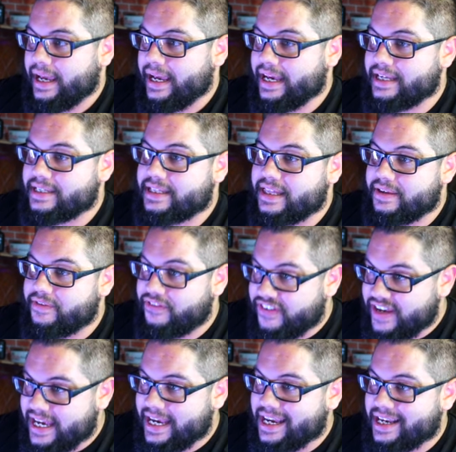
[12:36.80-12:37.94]
is the
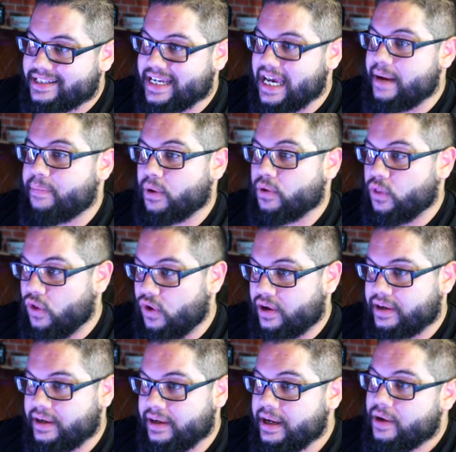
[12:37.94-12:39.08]
V taper
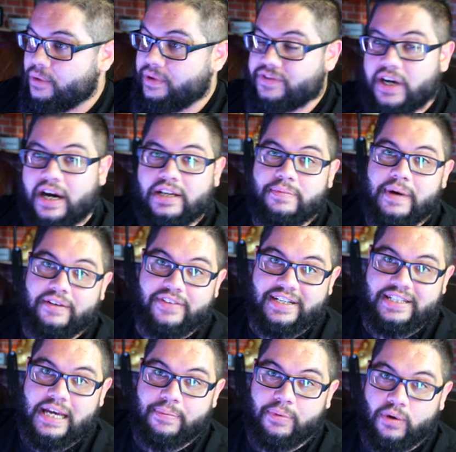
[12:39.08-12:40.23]
look. We've talked about V
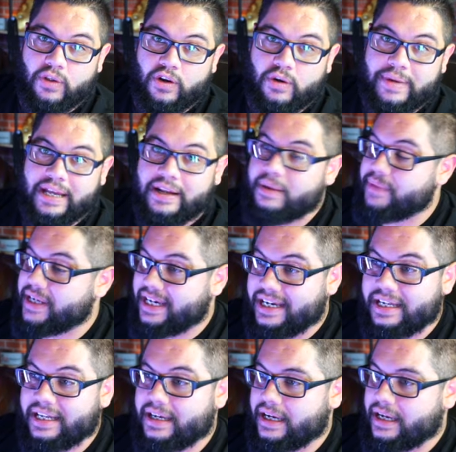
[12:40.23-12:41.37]
taper a little bit in
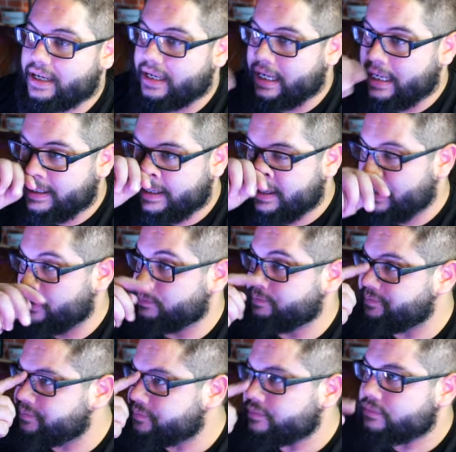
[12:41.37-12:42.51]
bikini and, uh, you know,
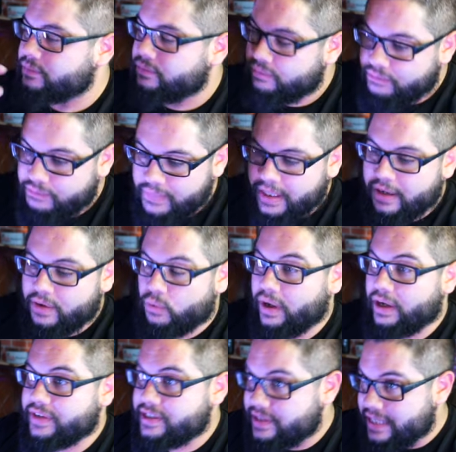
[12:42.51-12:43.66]

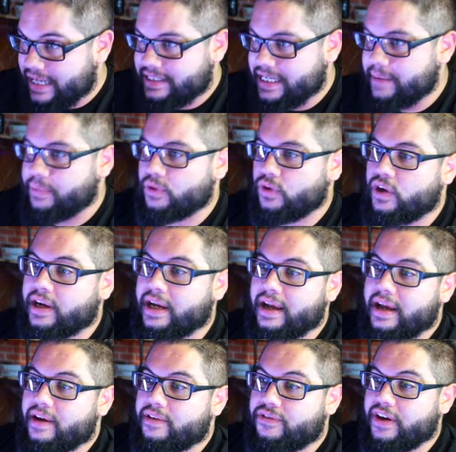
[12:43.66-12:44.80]
wellness, that tapered look.
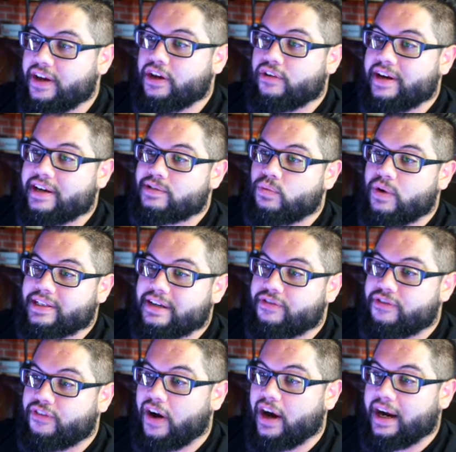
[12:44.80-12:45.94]
Figure is what
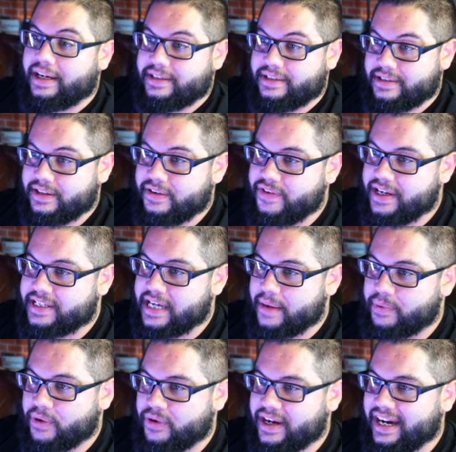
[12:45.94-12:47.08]
defines the V
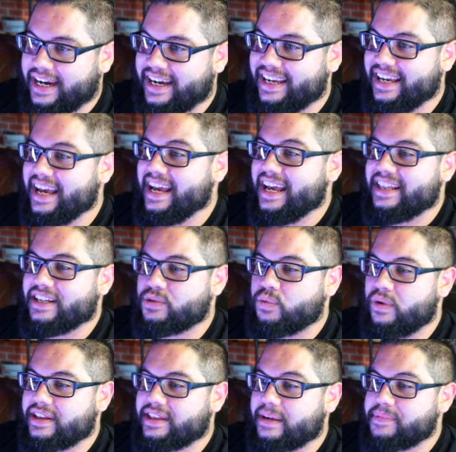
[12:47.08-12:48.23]
taper, okay? This
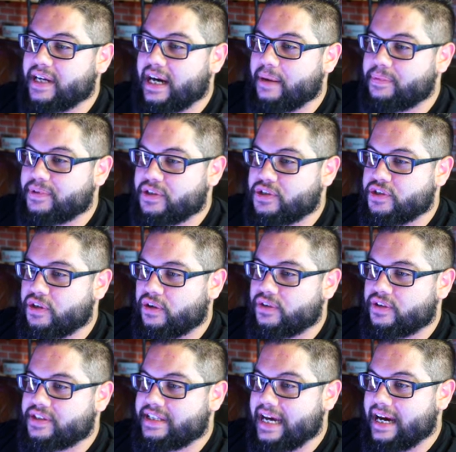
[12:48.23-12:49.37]
width up top with the
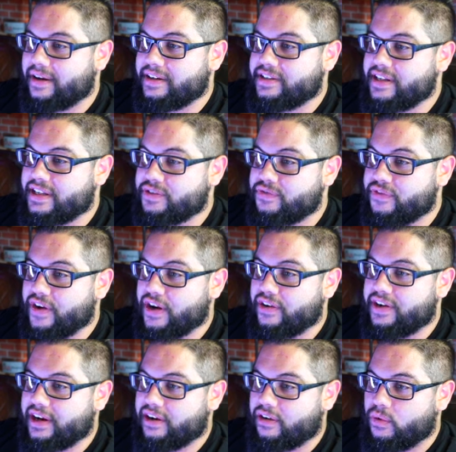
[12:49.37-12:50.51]
shoulders down into this
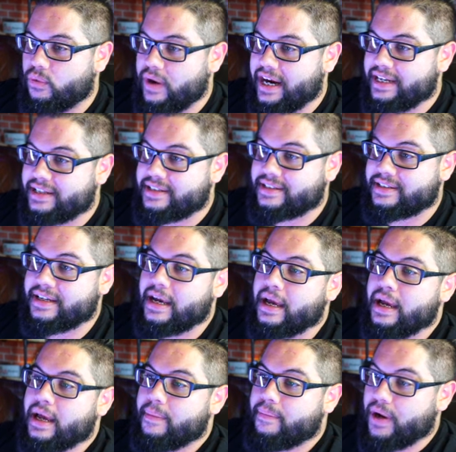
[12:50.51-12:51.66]
very narrow waist.
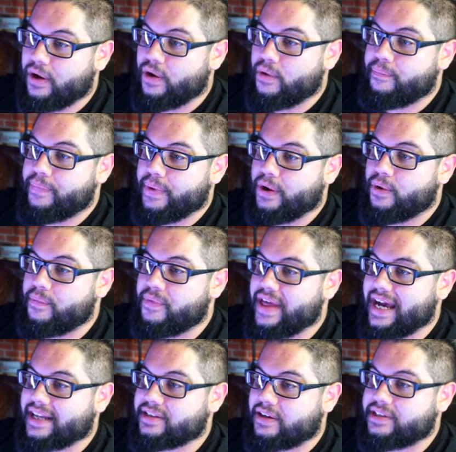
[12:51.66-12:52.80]
Boom, boom.
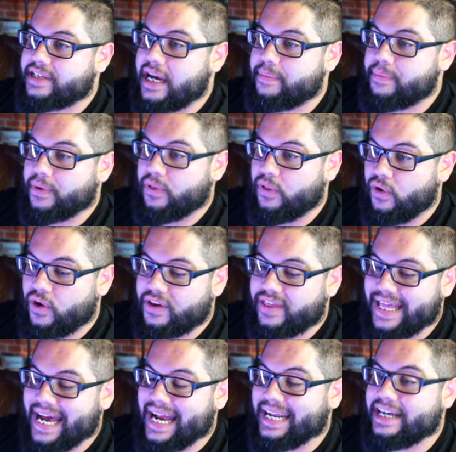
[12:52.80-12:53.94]
That's our tapered look.
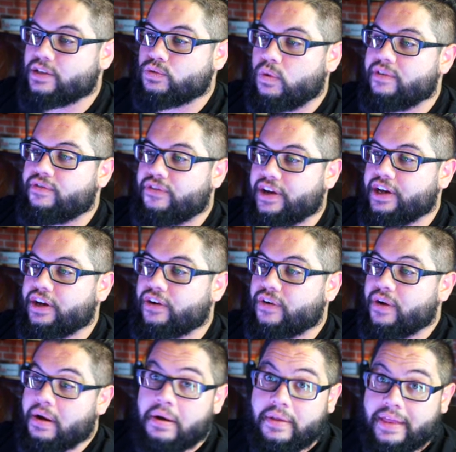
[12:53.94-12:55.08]
That is what
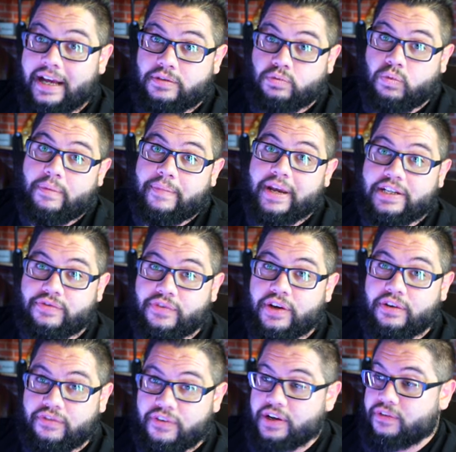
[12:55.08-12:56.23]
figure, that's what makes
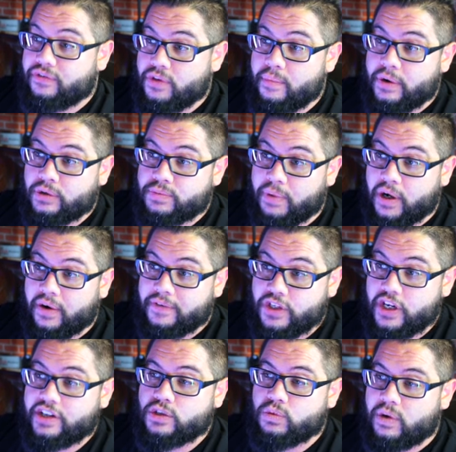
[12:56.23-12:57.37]
figure figure for the most part.
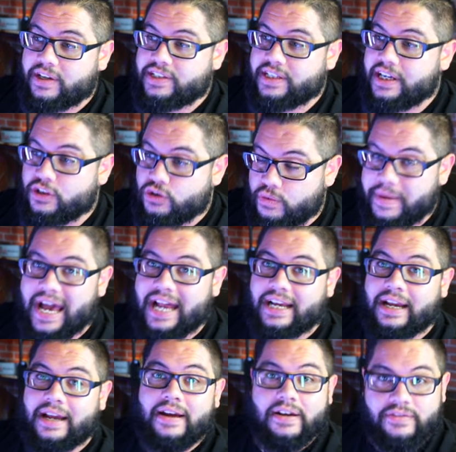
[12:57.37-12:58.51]
Judges want to see a
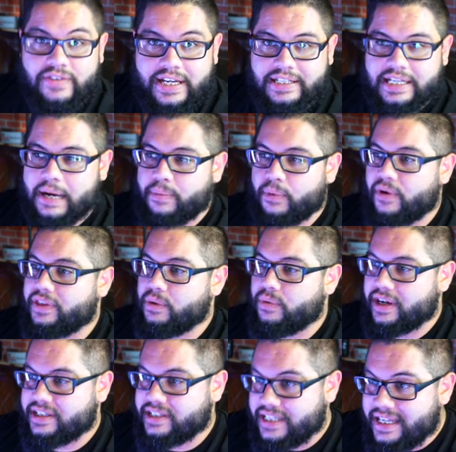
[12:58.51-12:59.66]
dramatic V taper, and they
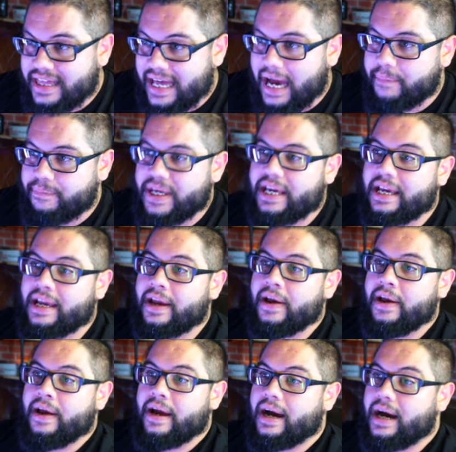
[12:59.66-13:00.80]
want to see that be
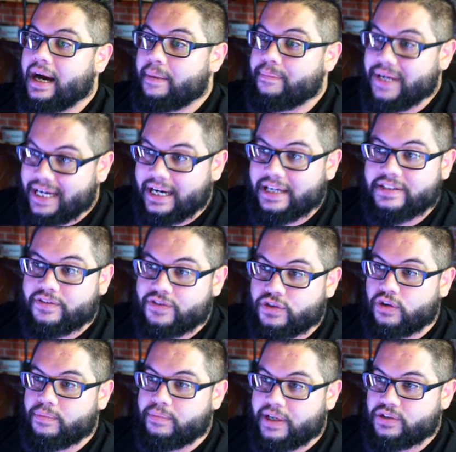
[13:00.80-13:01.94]
Uh, because of
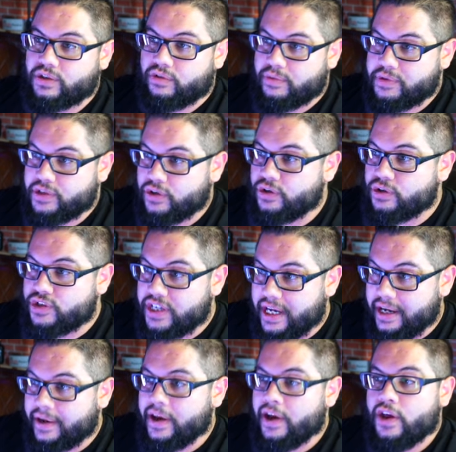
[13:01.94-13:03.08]
certain muscle groups. So you
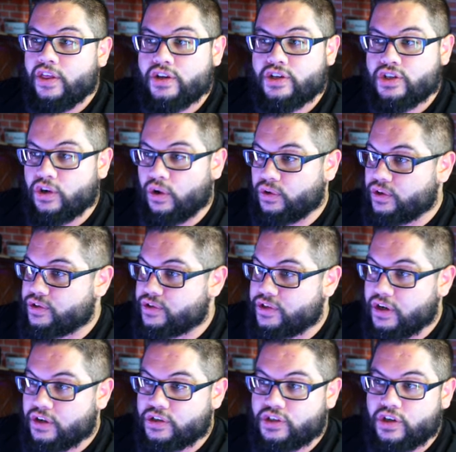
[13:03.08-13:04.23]
see the shoulders,
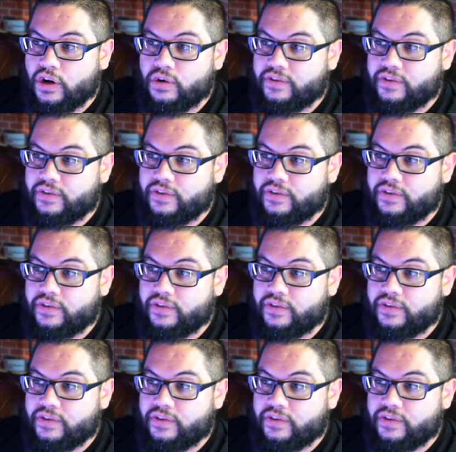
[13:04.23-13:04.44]
they're so